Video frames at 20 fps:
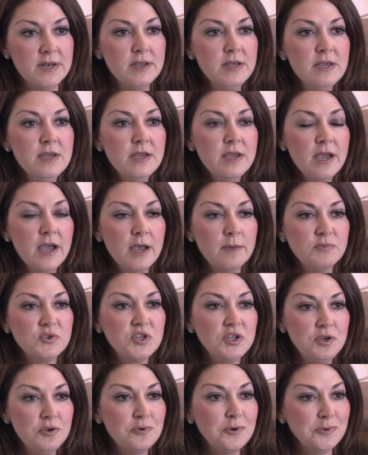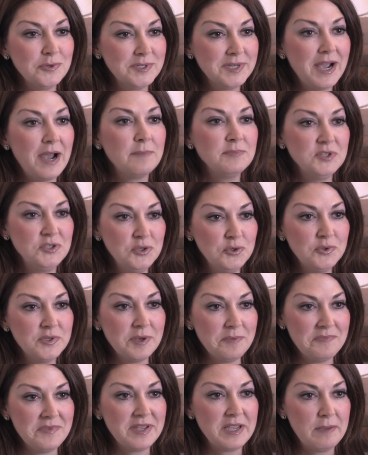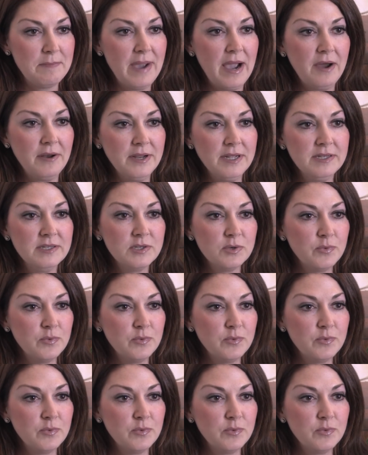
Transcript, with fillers: And um, she knew it was time to do something about it,